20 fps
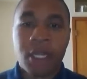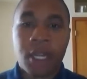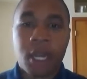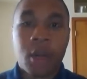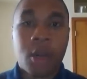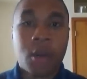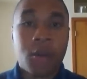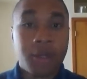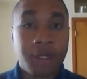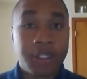
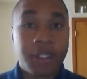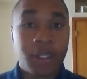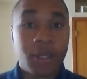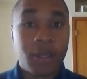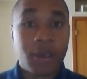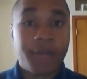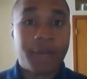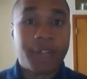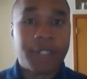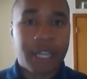Not only is it
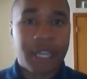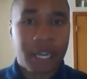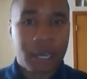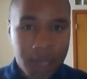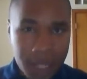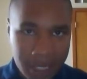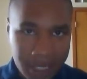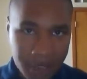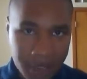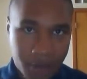good for
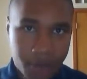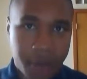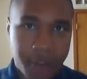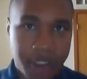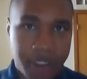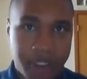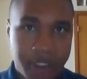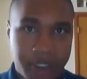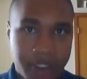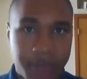psychological
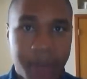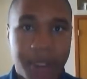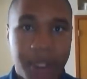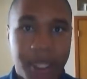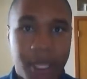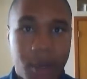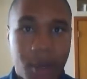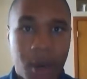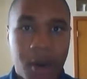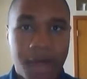reasons, but
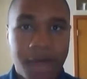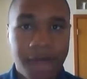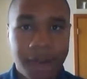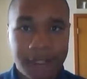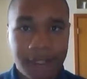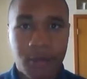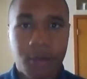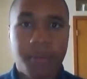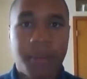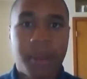there are
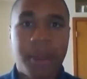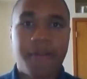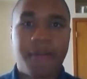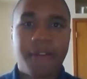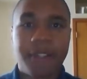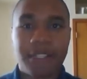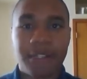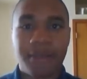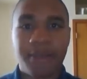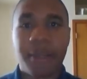physical
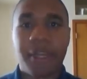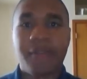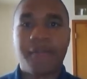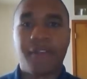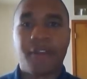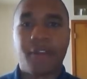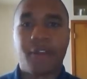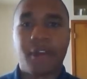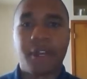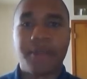benefits to making
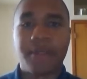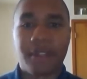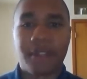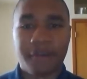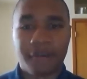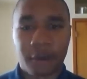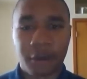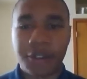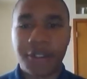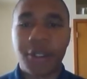video games
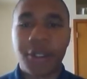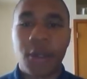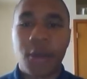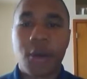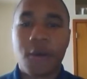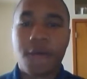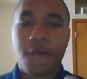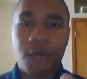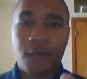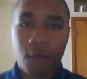diverse.
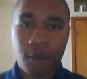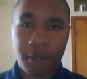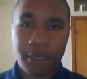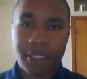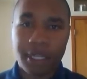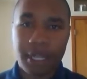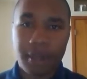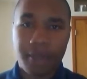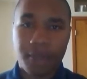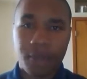For
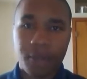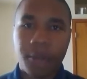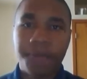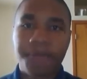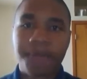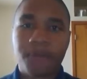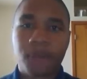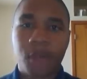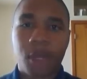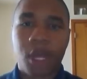
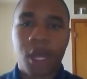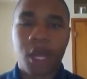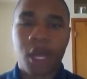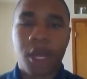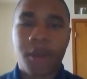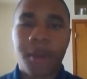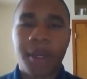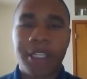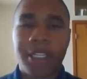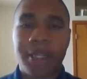example,
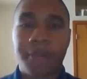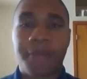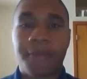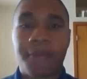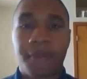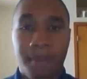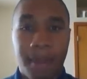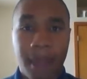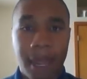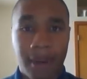an example
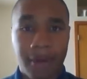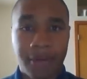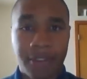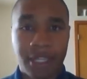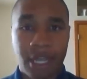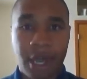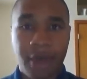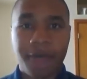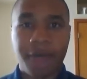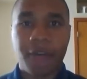from
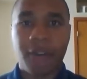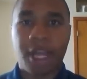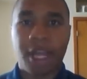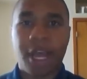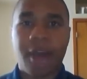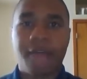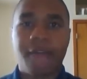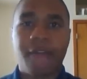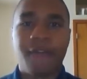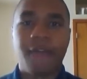Microsoft, they
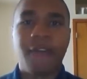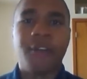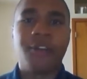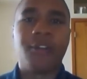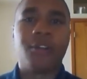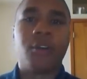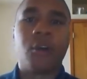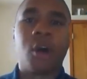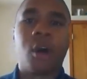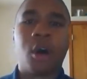have a
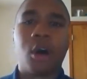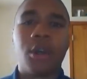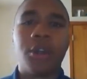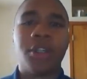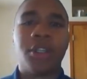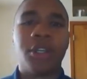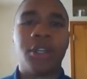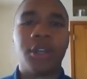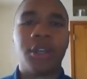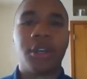feature
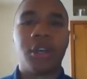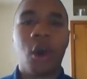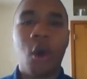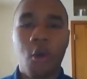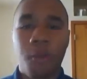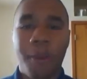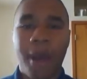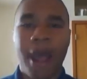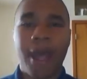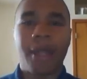called
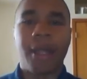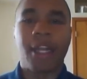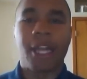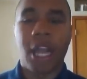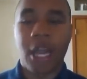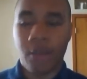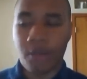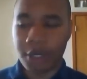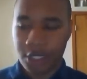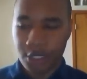Copilot,
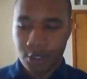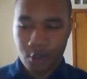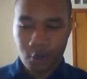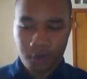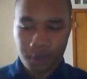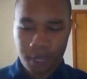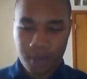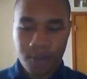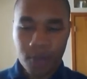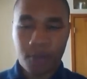in which two
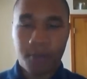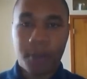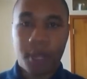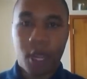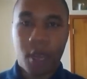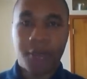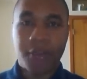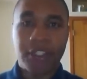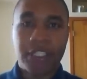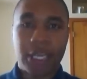people play
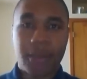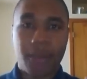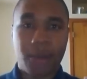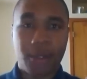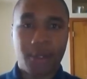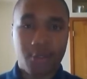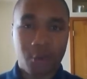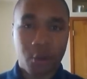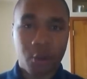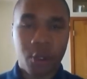on the same
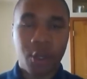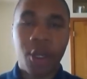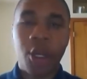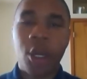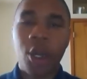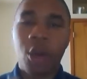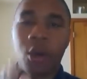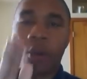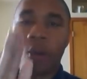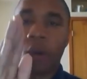
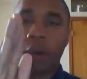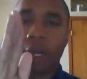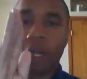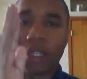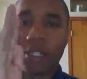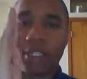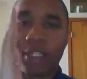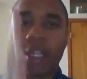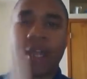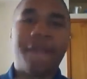controller. One
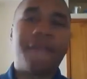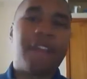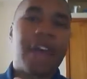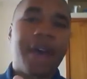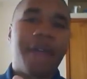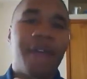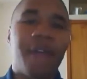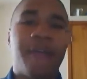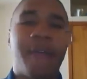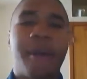gets the left
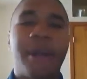half of the